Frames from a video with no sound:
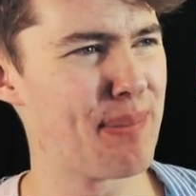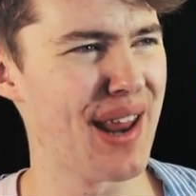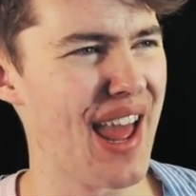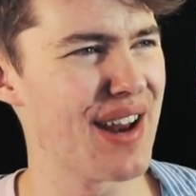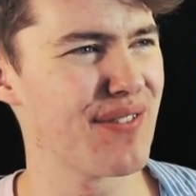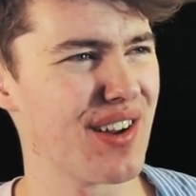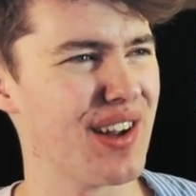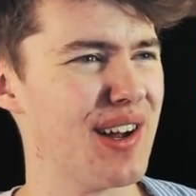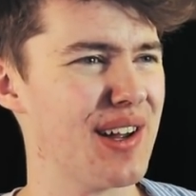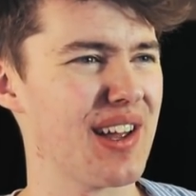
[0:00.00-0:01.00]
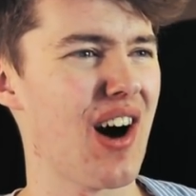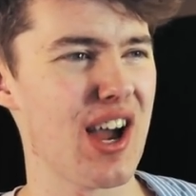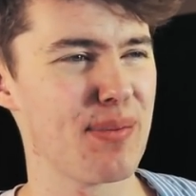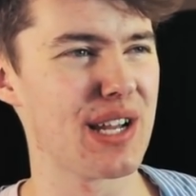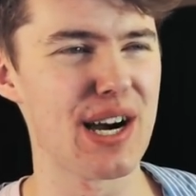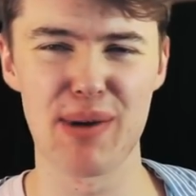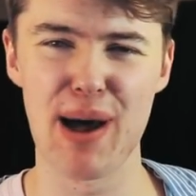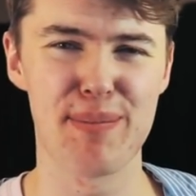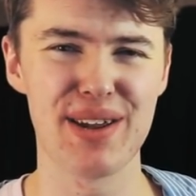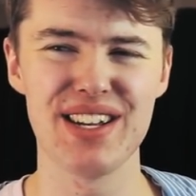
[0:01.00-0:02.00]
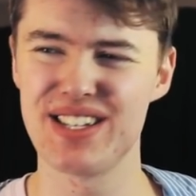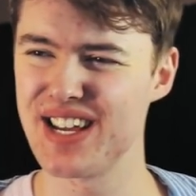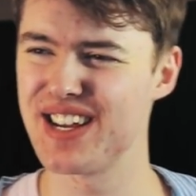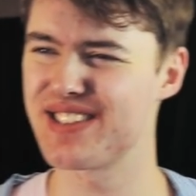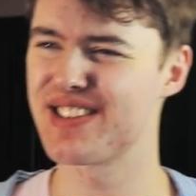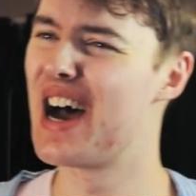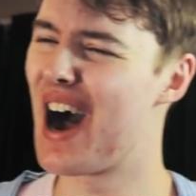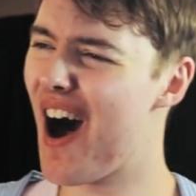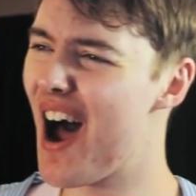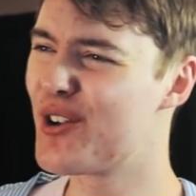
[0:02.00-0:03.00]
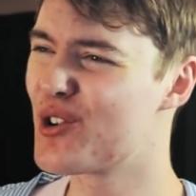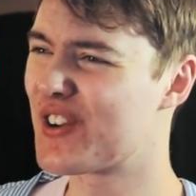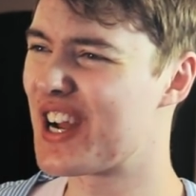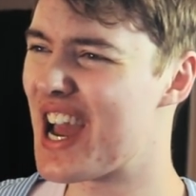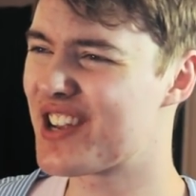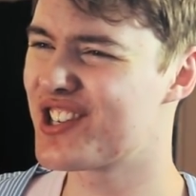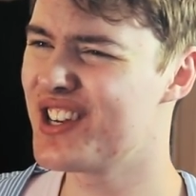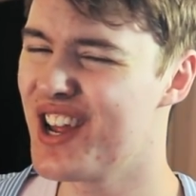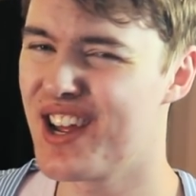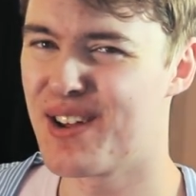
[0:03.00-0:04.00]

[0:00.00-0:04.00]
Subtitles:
plan for hyping up my BTS idol reaction?